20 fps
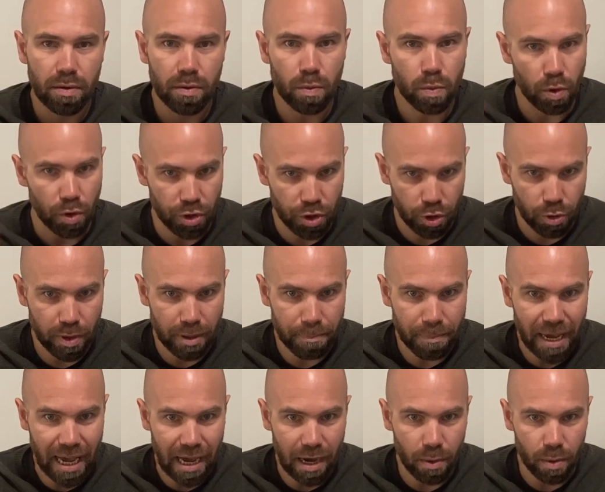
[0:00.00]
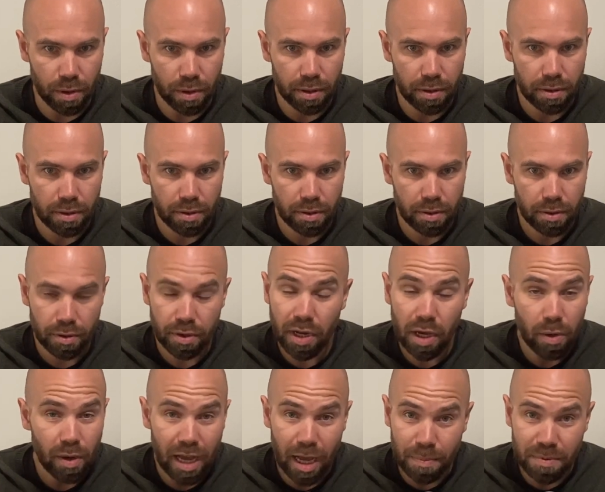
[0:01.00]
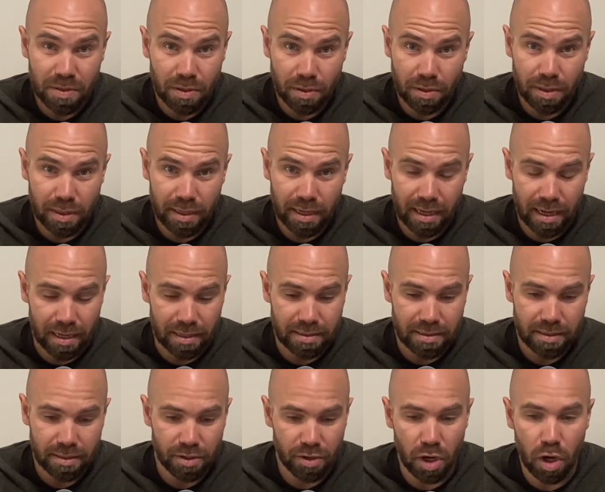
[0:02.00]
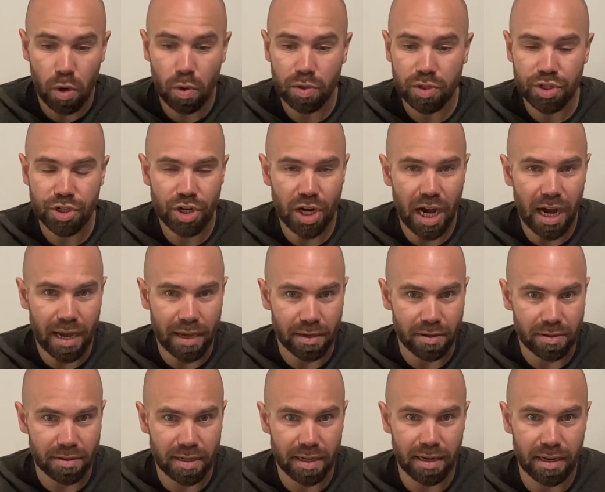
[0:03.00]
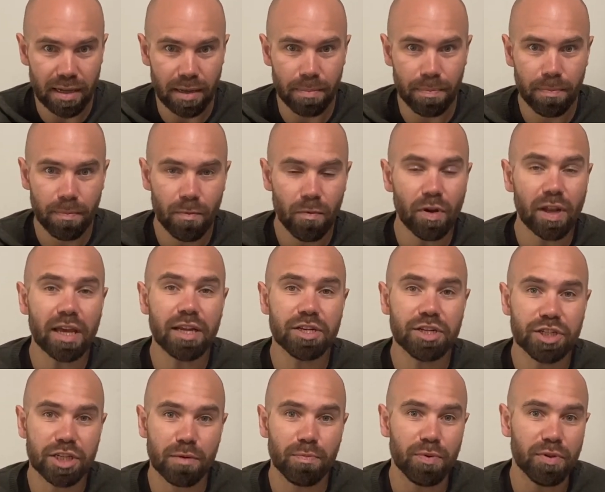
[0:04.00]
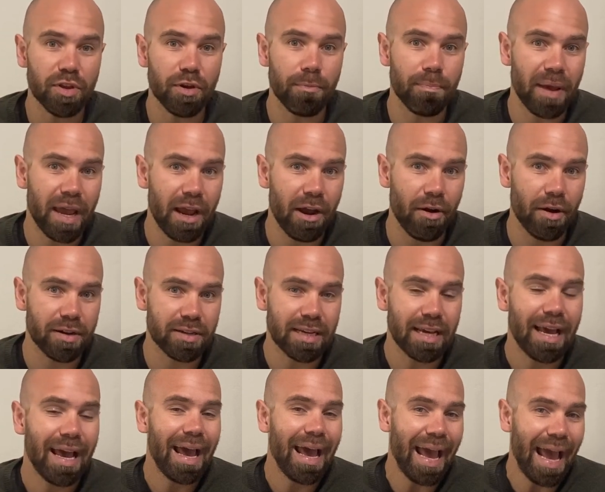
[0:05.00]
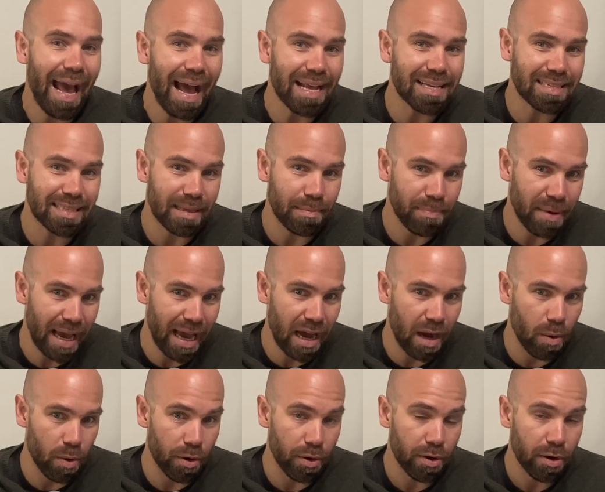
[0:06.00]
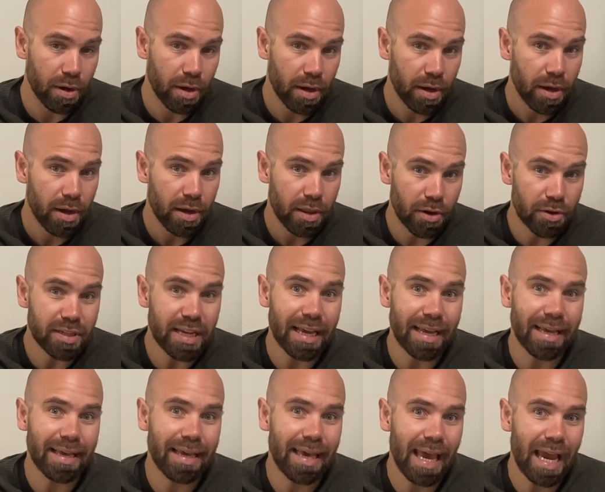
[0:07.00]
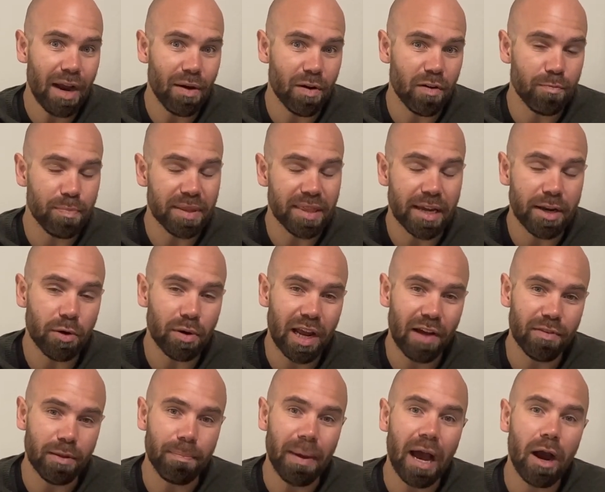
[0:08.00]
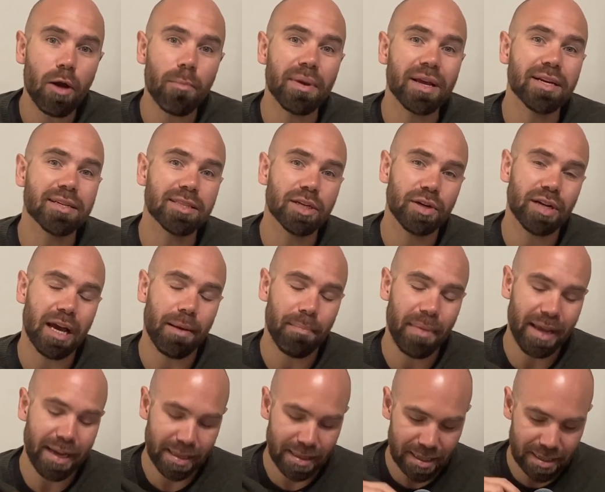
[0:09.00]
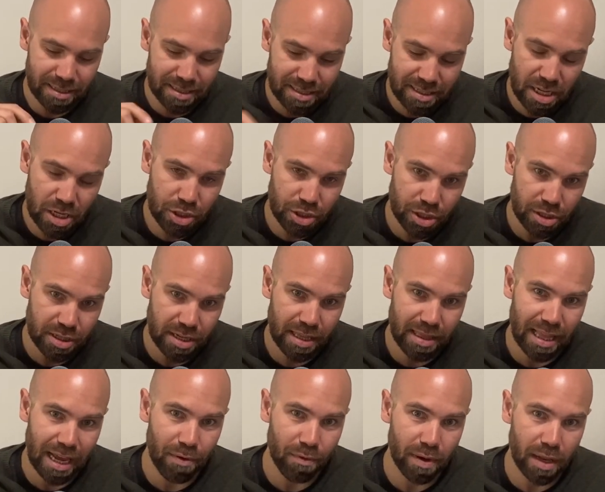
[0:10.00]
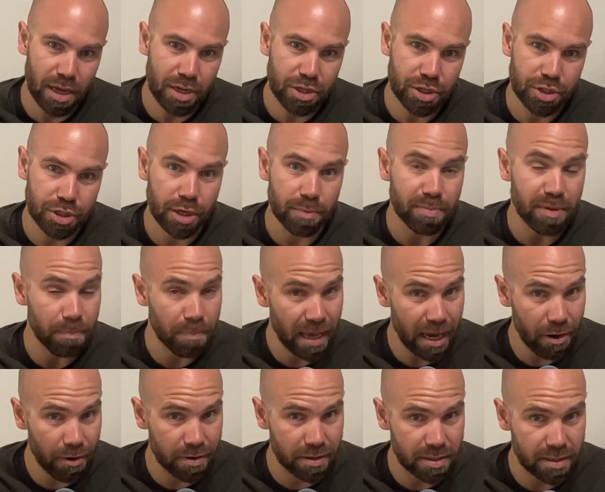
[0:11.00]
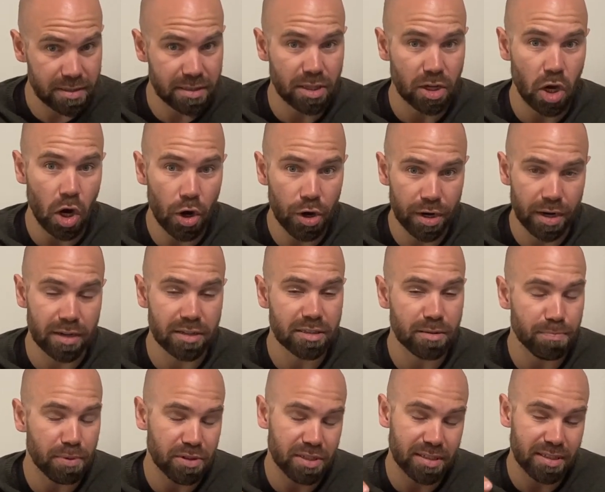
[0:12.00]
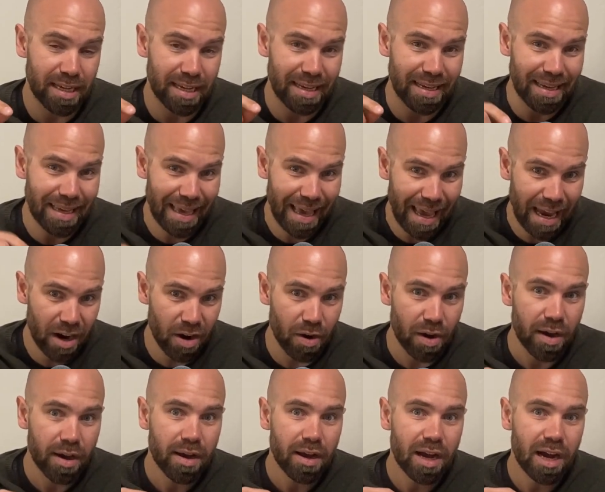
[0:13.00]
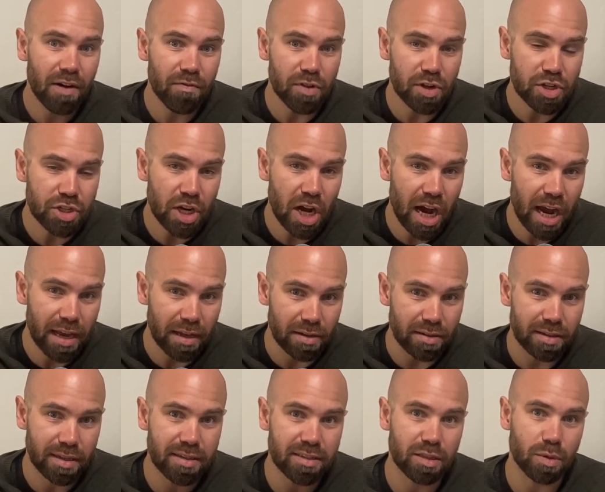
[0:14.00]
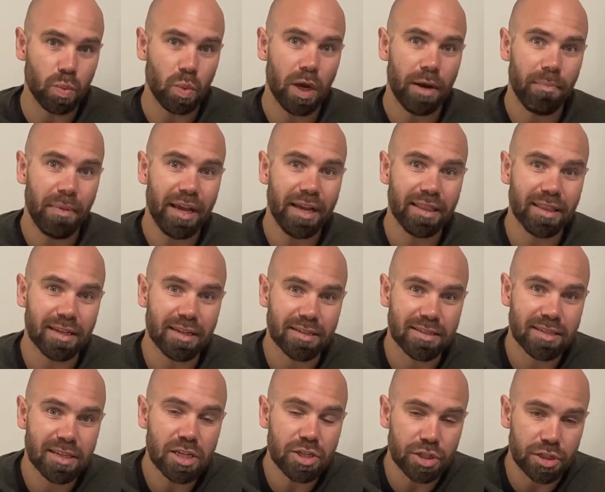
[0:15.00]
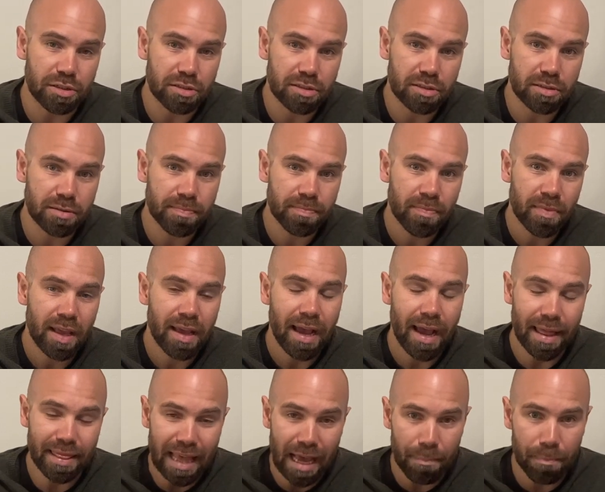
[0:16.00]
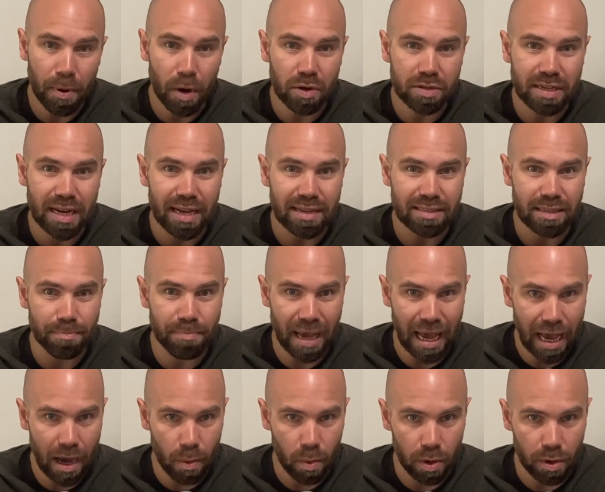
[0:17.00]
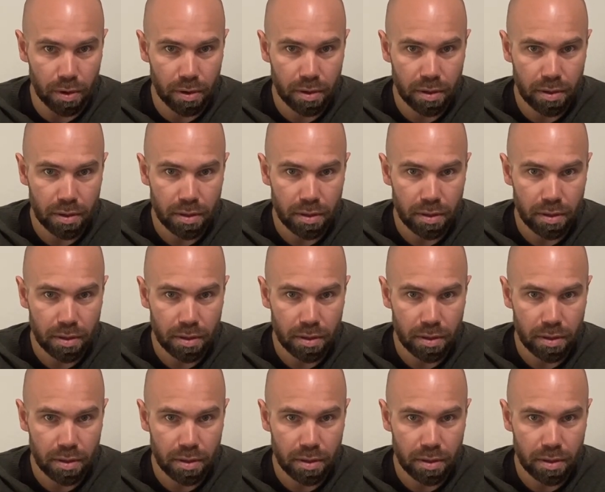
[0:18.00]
Were you in power? No, absolutely not. No child in a relationship with their parent has the power. They're taken care of, but they don't have the power because they're not making the decision in that relationship. The parent is, the guardian is, the person taking care of the child is the one making the decisions, and that person has the power.